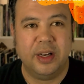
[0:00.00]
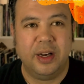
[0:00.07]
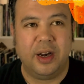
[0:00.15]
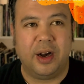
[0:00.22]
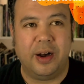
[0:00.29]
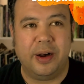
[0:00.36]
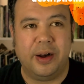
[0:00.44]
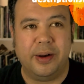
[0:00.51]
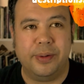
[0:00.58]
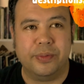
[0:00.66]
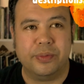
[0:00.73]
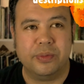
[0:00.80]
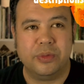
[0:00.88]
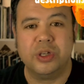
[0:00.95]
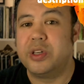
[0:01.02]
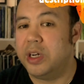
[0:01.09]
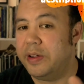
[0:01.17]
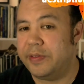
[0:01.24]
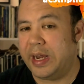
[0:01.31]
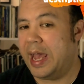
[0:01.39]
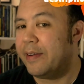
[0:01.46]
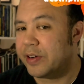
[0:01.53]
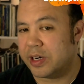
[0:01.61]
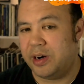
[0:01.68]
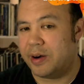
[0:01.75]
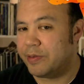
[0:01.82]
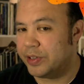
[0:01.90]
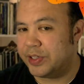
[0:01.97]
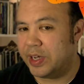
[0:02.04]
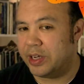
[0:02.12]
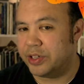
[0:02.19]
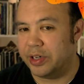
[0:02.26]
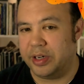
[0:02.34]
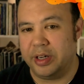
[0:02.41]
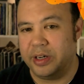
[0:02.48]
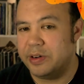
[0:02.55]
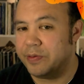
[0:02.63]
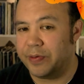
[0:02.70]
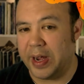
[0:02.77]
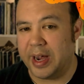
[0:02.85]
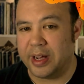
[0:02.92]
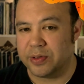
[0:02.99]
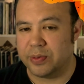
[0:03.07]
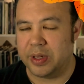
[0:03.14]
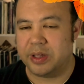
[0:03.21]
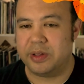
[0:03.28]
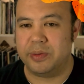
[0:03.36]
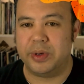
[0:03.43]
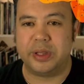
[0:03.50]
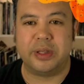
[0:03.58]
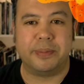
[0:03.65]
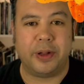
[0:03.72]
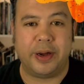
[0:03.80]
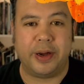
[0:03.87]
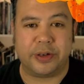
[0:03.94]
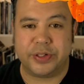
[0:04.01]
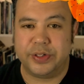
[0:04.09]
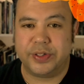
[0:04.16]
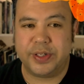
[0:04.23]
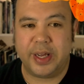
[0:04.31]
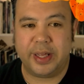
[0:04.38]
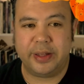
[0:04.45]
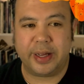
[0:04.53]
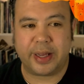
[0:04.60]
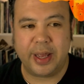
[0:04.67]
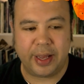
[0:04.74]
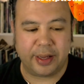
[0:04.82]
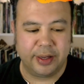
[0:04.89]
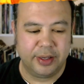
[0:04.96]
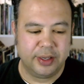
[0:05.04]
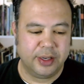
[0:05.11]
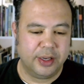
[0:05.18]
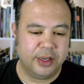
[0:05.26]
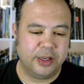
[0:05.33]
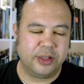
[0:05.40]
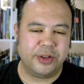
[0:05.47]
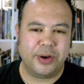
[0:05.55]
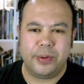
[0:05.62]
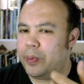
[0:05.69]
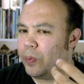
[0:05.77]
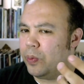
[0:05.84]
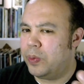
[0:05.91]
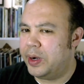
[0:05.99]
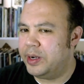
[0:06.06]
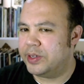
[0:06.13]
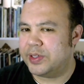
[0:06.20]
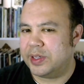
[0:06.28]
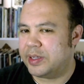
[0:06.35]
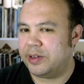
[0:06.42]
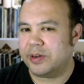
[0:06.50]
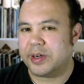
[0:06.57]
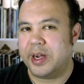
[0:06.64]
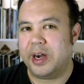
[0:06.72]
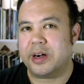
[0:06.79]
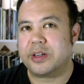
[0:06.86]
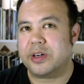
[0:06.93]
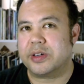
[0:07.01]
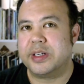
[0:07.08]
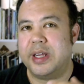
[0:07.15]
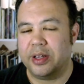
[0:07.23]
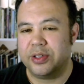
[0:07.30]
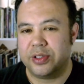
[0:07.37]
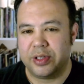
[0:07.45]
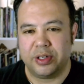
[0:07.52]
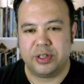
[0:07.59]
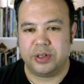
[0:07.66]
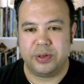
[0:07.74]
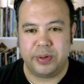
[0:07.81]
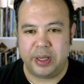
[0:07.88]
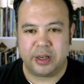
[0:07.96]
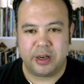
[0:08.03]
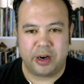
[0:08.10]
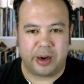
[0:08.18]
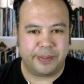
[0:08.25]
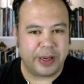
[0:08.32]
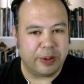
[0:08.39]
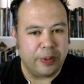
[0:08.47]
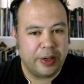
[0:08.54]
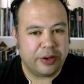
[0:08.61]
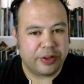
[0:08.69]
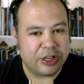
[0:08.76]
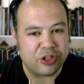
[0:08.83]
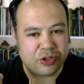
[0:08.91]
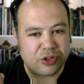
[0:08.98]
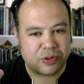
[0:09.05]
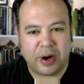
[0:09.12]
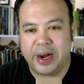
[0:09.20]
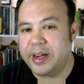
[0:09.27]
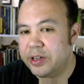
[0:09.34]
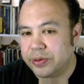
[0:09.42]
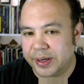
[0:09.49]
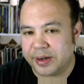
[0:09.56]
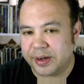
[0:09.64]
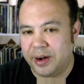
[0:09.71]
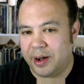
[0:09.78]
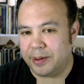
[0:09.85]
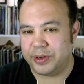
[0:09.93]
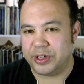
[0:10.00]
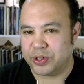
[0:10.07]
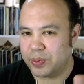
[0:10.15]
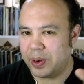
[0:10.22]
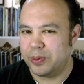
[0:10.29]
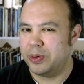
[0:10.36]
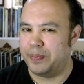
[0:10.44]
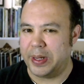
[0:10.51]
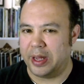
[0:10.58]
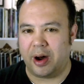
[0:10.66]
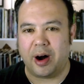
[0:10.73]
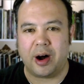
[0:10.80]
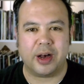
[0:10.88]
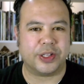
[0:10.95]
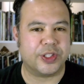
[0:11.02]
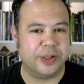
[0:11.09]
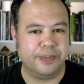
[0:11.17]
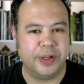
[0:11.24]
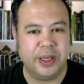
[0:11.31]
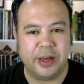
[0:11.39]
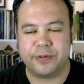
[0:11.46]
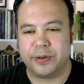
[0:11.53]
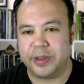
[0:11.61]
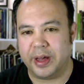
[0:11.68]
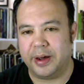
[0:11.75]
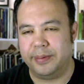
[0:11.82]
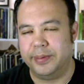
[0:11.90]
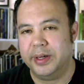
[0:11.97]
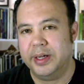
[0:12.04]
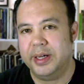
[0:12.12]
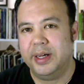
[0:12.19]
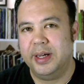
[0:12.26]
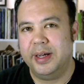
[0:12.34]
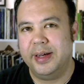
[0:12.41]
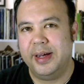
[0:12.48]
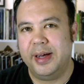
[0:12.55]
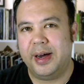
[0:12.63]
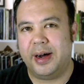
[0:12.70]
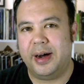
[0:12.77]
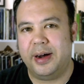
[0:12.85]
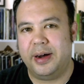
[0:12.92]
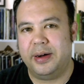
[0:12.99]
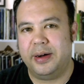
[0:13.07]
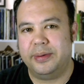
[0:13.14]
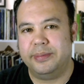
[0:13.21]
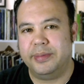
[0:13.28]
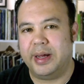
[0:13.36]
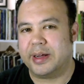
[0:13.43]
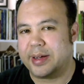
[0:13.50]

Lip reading: you could even have a conversation in advance with the players and say, like, hey, what is it that your character tends to do in combat? What are they trying to accomplish? What would be an awesome hit for them? And